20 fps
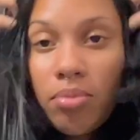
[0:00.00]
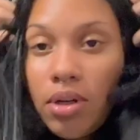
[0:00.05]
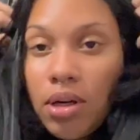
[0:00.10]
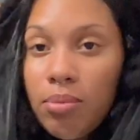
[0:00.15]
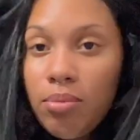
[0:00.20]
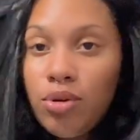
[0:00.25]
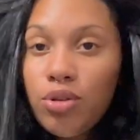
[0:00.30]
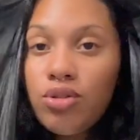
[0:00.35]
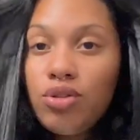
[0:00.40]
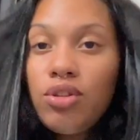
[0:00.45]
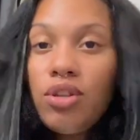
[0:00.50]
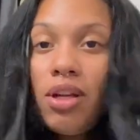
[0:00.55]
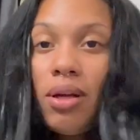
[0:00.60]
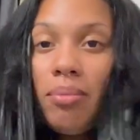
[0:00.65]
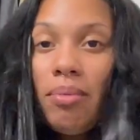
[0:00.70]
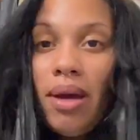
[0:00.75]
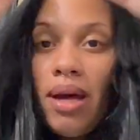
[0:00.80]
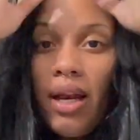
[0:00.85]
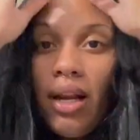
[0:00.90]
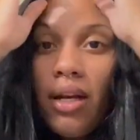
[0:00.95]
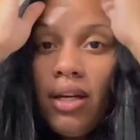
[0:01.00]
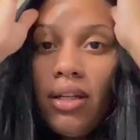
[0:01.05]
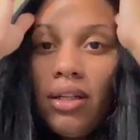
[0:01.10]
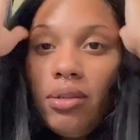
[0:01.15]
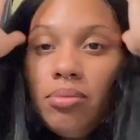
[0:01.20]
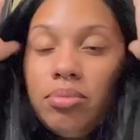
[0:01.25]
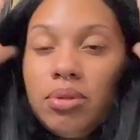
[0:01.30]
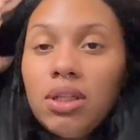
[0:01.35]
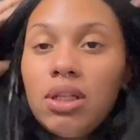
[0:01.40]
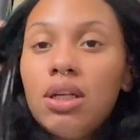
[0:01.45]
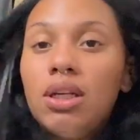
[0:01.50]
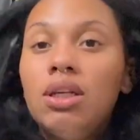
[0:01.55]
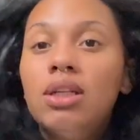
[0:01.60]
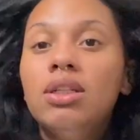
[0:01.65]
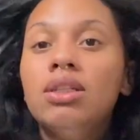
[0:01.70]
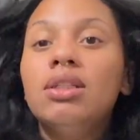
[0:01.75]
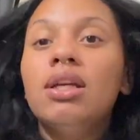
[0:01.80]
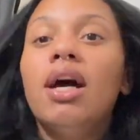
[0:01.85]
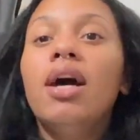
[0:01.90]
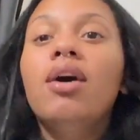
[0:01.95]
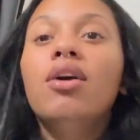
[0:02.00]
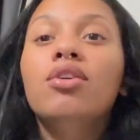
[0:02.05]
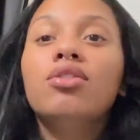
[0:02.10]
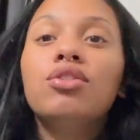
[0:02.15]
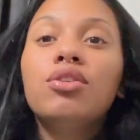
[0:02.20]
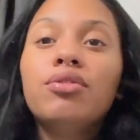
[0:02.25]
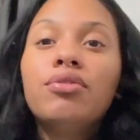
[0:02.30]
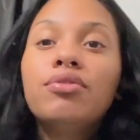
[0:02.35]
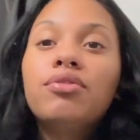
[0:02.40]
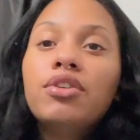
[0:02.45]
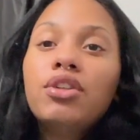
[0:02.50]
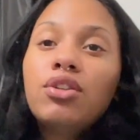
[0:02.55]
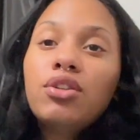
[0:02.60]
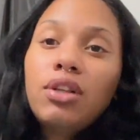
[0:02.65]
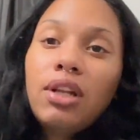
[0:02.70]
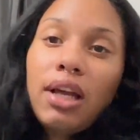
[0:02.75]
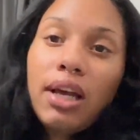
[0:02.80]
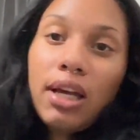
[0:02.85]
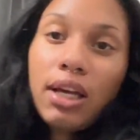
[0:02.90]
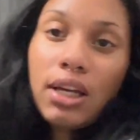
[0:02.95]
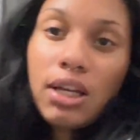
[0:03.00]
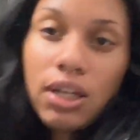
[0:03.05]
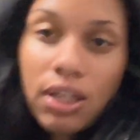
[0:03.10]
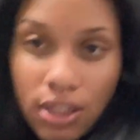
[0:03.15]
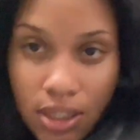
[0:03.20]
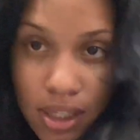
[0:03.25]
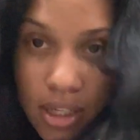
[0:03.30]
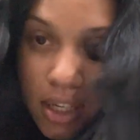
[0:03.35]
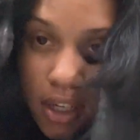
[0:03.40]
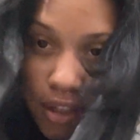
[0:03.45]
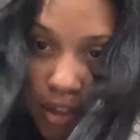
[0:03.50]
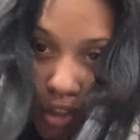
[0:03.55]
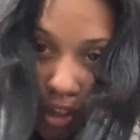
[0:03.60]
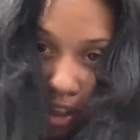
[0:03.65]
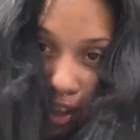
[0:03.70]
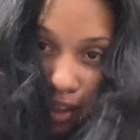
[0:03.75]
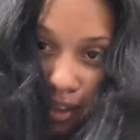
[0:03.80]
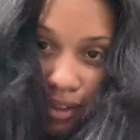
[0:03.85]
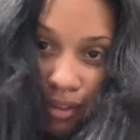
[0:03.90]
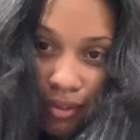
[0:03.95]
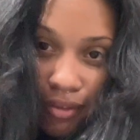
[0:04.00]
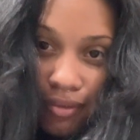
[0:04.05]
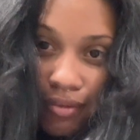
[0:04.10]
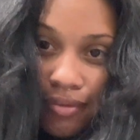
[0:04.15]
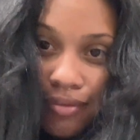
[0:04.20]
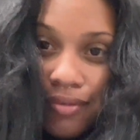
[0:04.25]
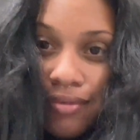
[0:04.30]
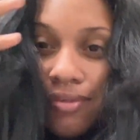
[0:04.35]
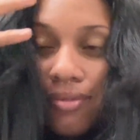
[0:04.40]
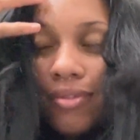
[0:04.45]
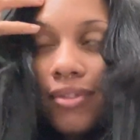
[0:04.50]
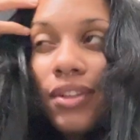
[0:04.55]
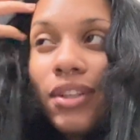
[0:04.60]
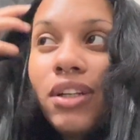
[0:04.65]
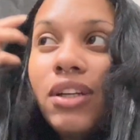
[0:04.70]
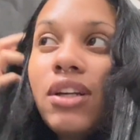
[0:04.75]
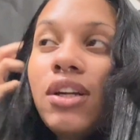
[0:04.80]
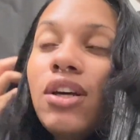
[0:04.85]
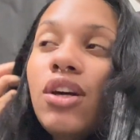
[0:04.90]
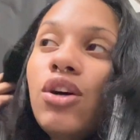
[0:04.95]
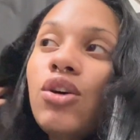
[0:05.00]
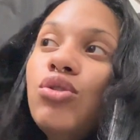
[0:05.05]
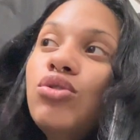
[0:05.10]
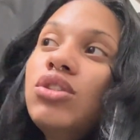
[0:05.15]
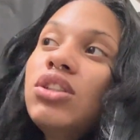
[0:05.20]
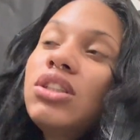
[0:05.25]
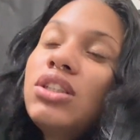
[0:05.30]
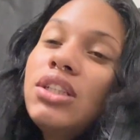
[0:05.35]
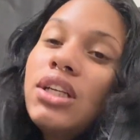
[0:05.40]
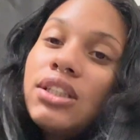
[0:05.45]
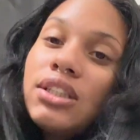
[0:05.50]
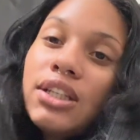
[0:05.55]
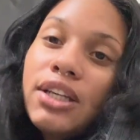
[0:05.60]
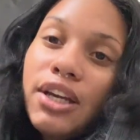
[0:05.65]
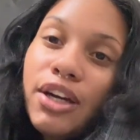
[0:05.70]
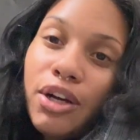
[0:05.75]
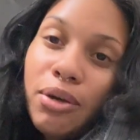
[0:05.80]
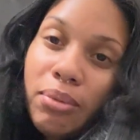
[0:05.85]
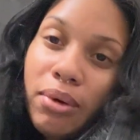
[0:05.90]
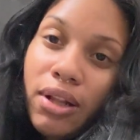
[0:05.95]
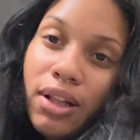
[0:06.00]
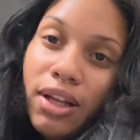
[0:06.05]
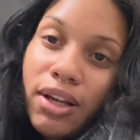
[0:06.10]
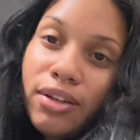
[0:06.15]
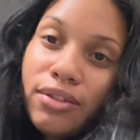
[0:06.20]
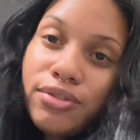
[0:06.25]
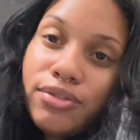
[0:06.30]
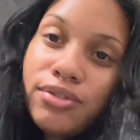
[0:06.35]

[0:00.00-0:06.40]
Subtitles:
I'm also not mad at it because I also feel like a scene girl who just doesn't care about life.